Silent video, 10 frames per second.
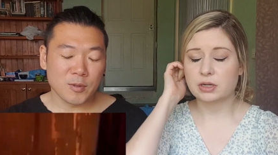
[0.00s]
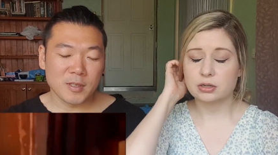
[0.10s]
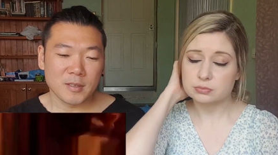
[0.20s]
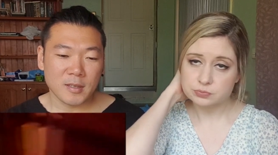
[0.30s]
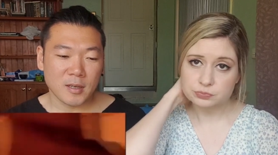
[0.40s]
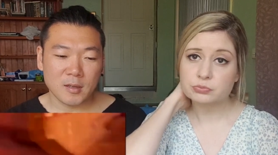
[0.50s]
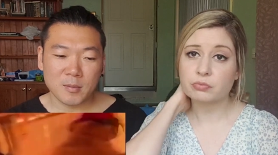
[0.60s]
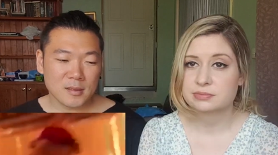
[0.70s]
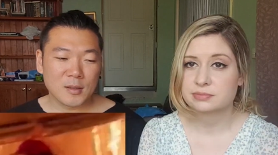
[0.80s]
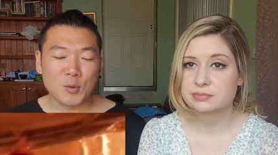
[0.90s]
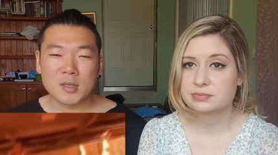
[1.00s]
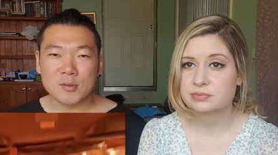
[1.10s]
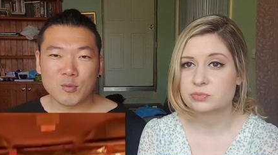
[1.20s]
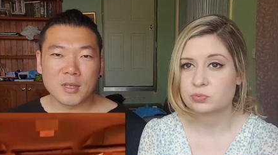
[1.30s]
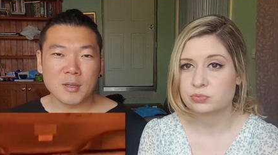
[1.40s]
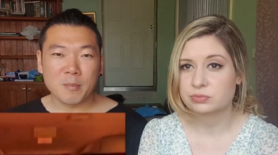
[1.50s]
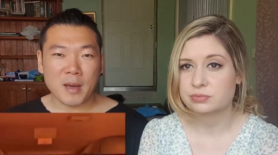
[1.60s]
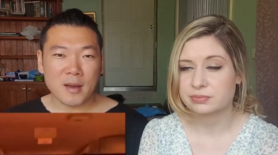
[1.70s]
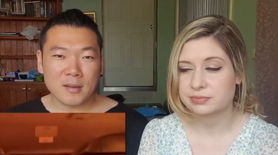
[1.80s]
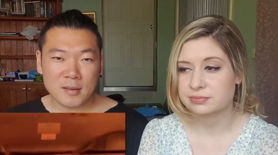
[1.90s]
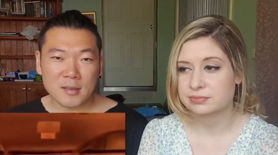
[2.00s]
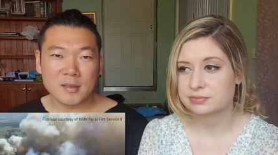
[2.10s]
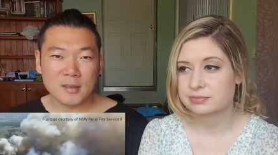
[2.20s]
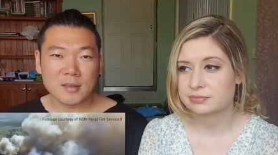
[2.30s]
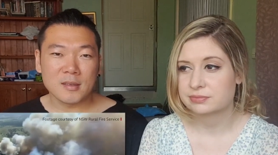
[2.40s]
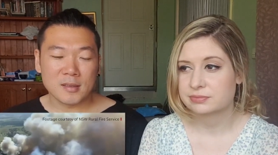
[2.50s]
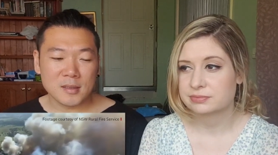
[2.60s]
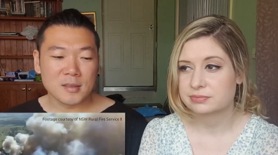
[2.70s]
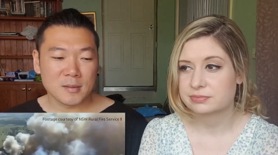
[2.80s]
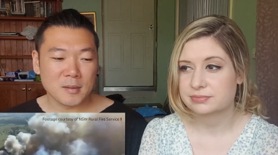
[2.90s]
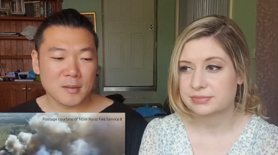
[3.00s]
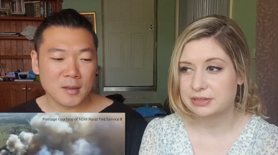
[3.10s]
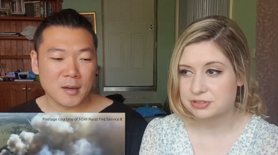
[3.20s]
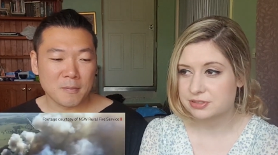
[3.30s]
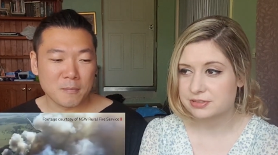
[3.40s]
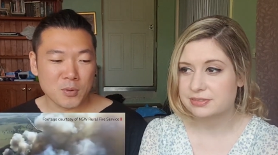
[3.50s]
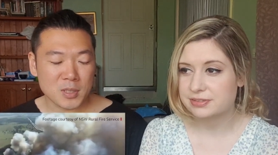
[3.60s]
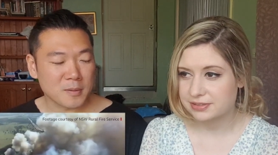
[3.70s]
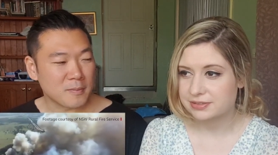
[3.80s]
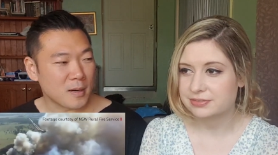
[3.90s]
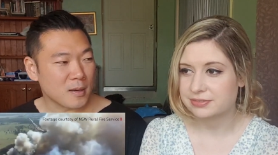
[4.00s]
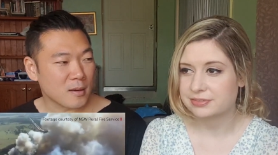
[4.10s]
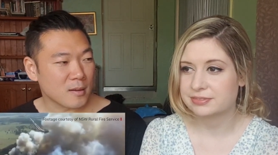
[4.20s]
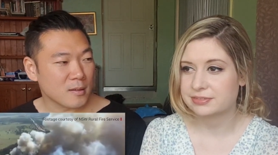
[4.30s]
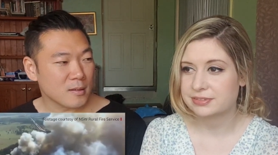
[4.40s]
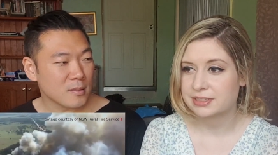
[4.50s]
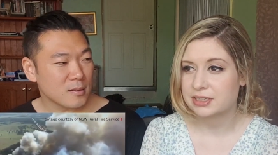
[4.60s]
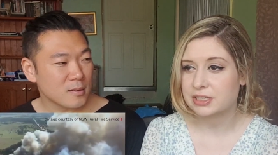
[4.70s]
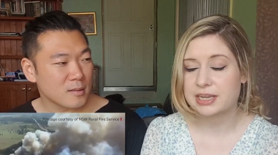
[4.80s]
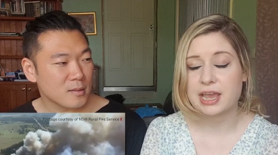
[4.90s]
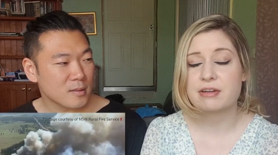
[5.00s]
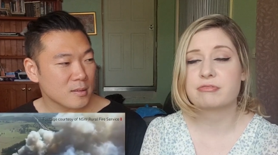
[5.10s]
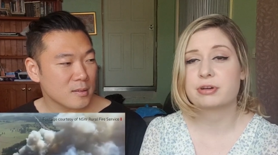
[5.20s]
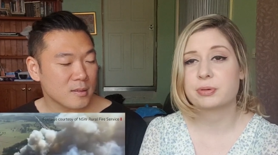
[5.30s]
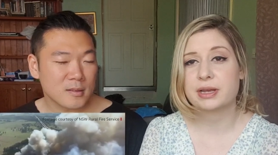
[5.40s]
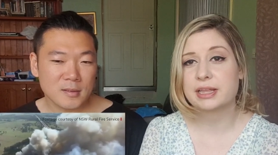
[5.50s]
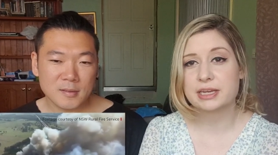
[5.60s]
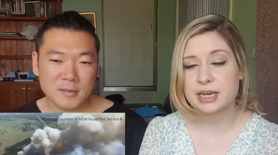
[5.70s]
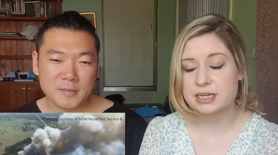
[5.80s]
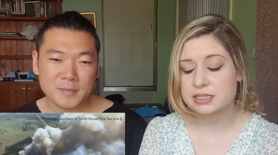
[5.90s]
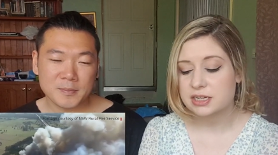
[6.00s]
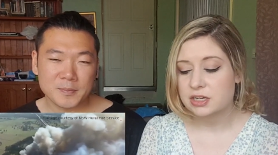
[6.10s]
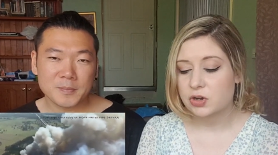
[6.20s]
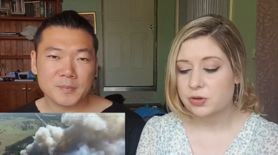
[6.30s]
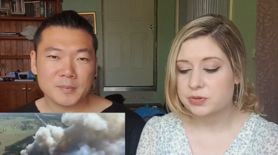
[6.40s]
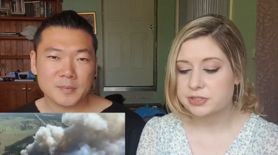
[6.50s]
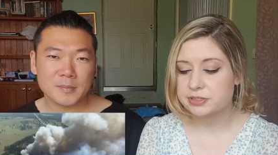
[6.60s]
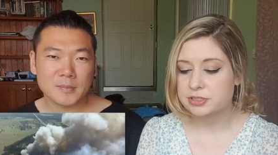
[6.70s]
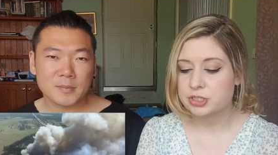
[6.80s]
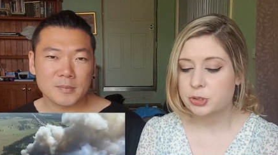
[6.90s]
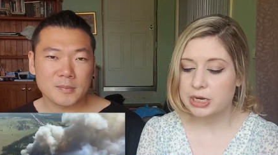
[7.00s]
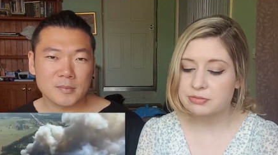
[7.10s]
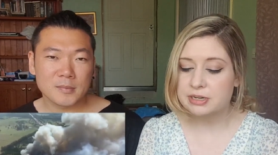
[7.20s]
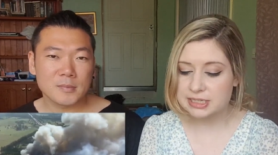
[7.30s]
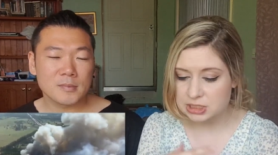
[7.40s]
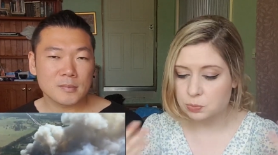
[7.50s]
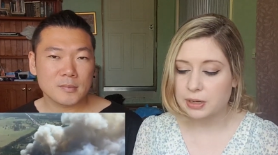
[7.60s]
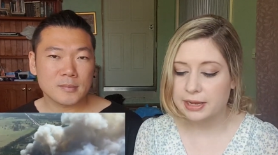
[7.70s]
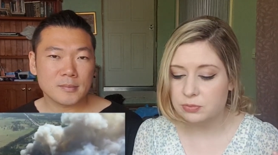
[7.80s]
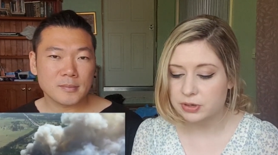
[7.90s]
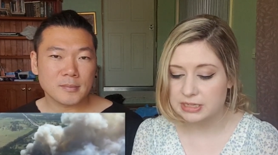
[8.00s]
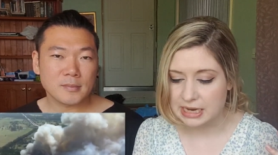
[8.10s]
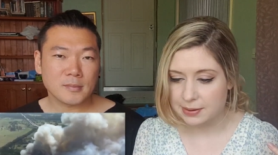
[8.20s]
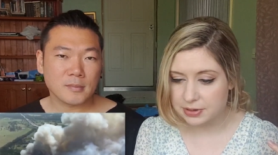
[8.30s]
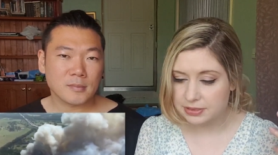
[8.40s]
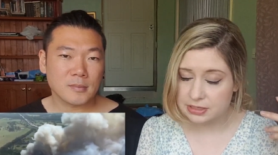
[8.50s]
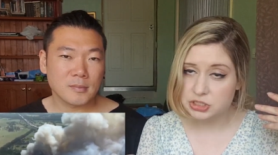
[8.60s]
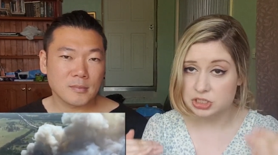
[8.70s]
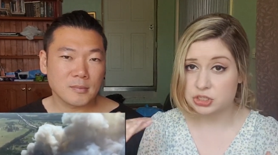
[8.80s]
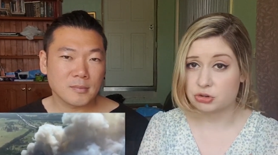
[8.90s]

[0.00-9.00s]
Speaker 1: really terrible. It was really bad.
Speaker 2: It was bushfire like everywhere. To even explain what is happening, there's just